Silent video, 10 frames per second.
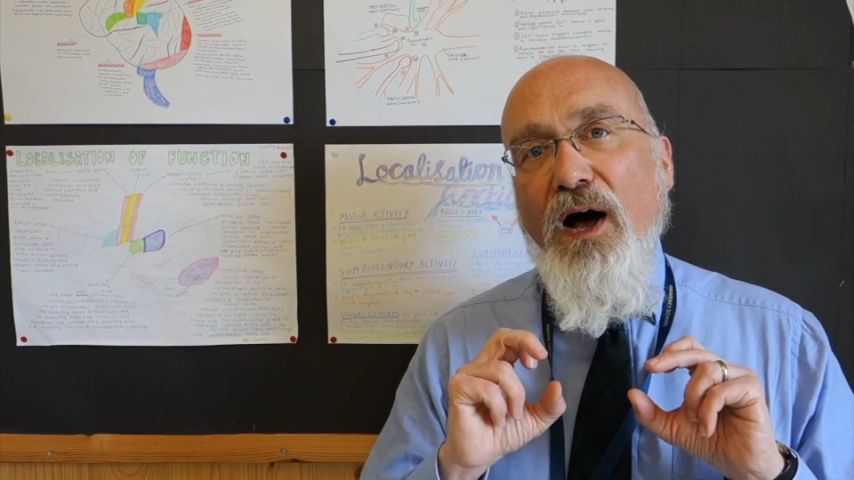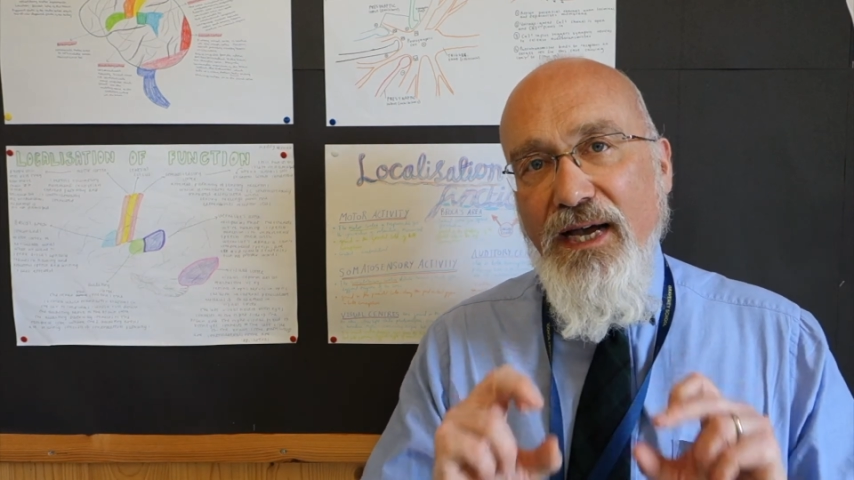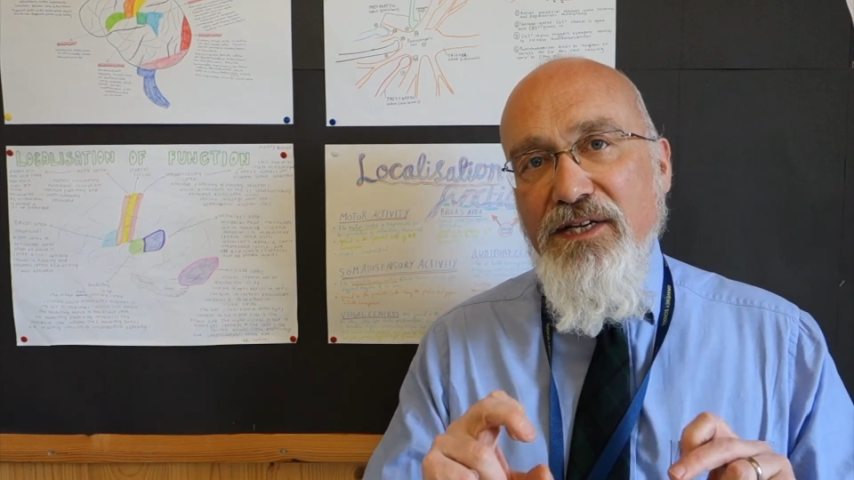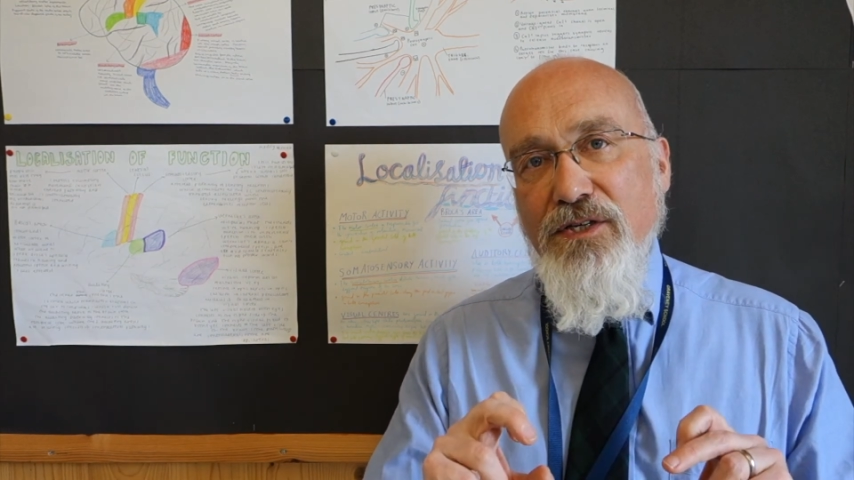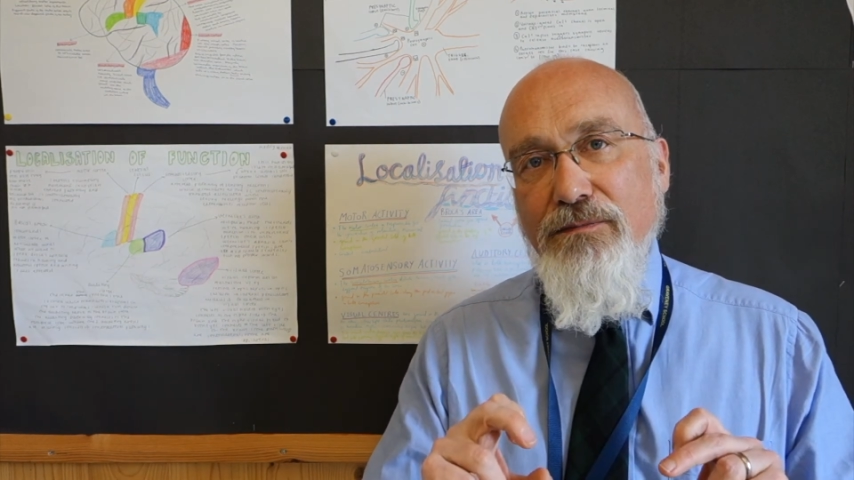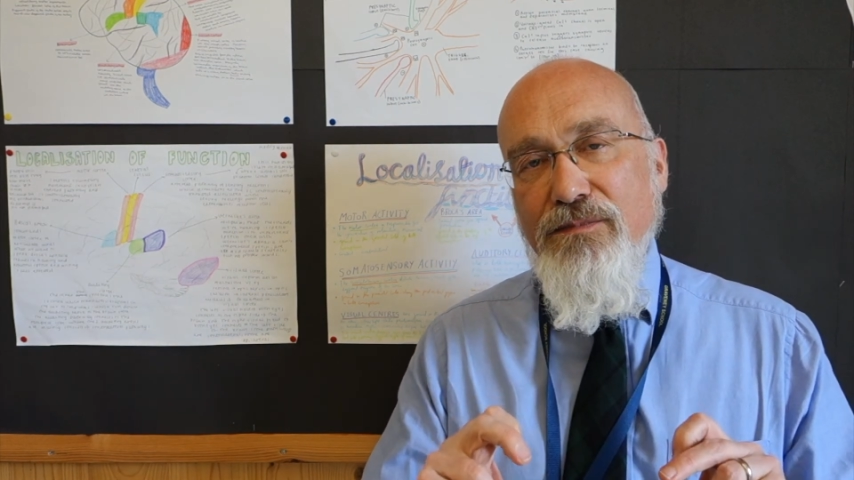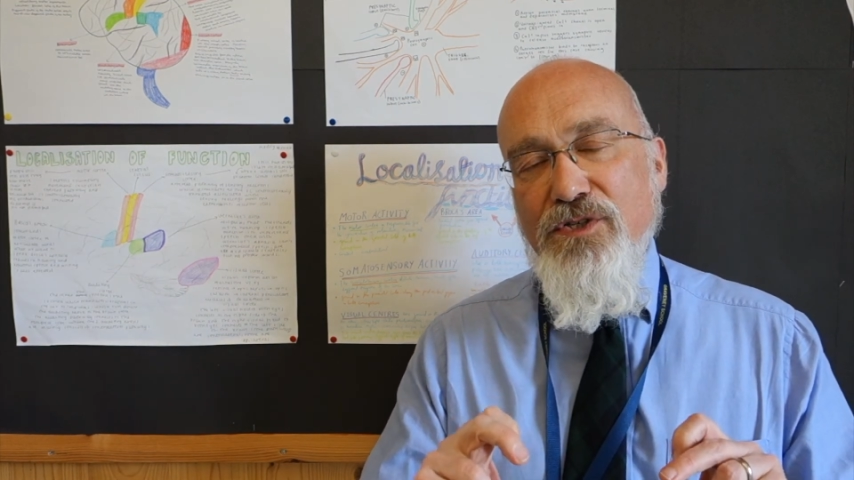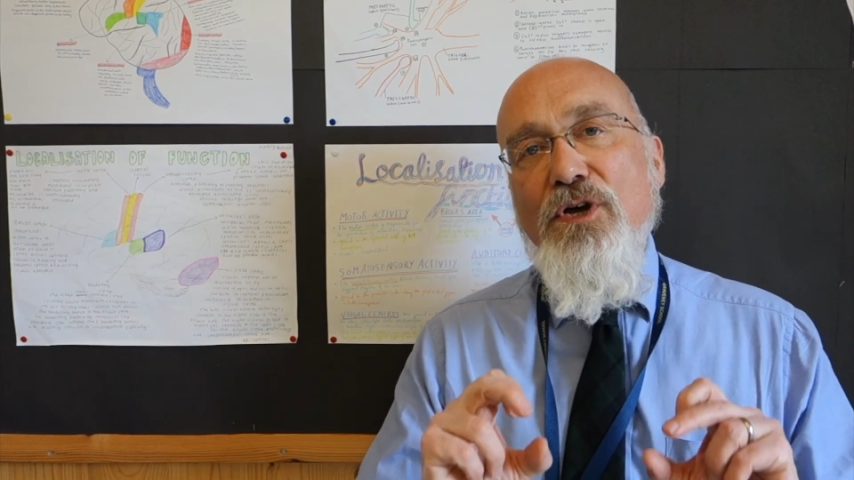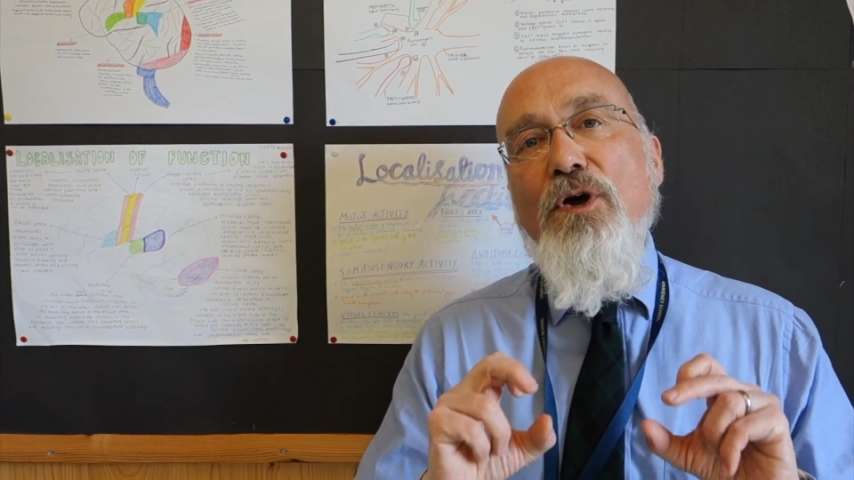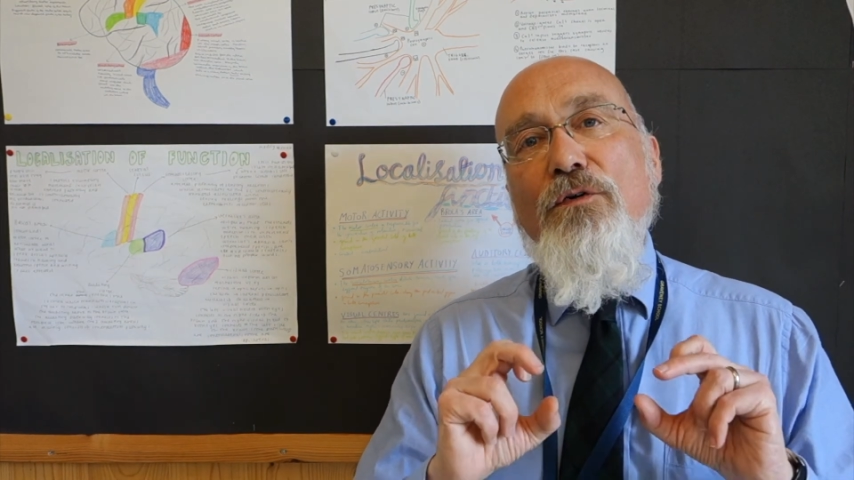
items